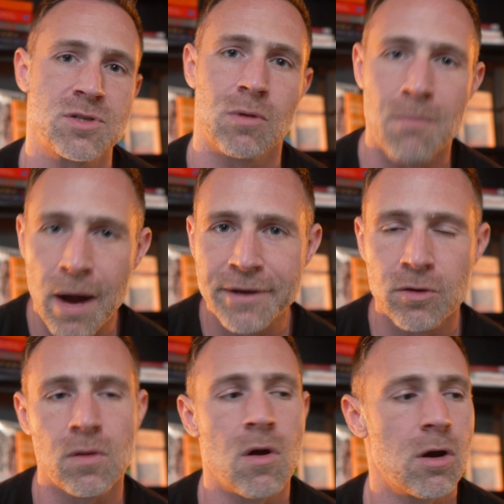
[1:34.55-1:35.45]
it's
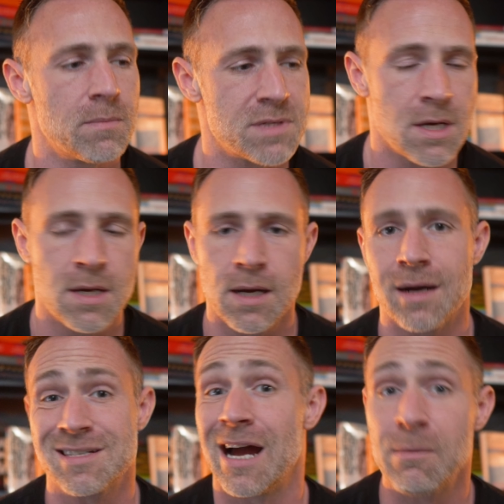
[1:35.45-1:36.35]
reminder alarms,
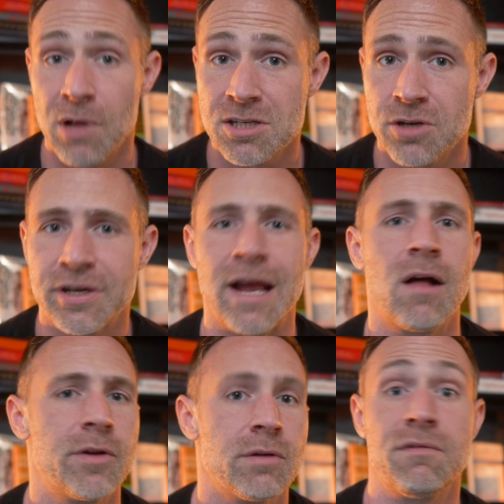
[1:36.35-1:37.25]
time blocks on your
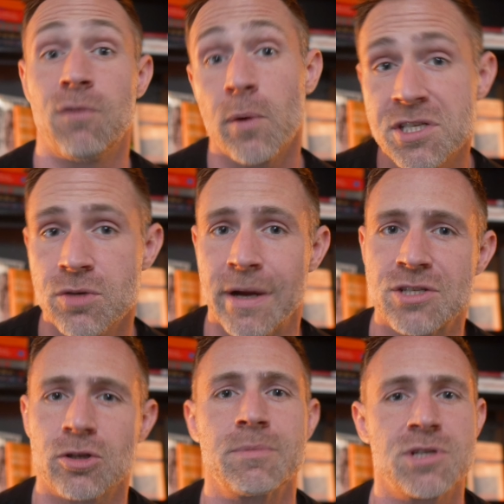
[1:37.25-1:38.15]
calendar, voice
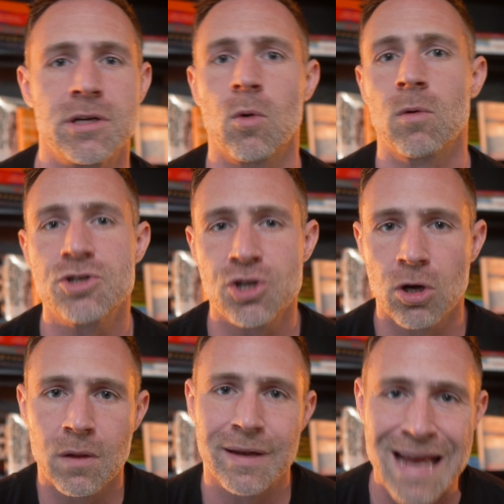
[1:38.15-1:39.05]
transcription, or
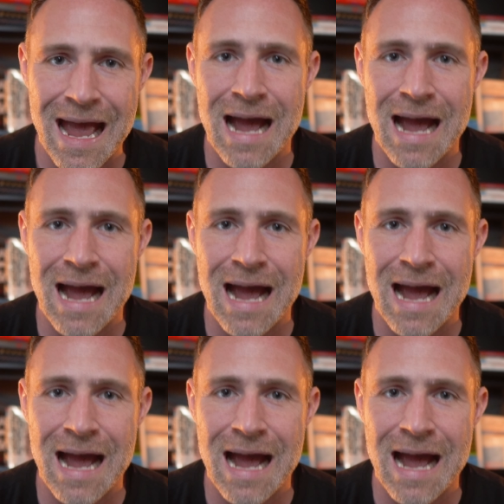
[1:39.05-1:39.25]
journaling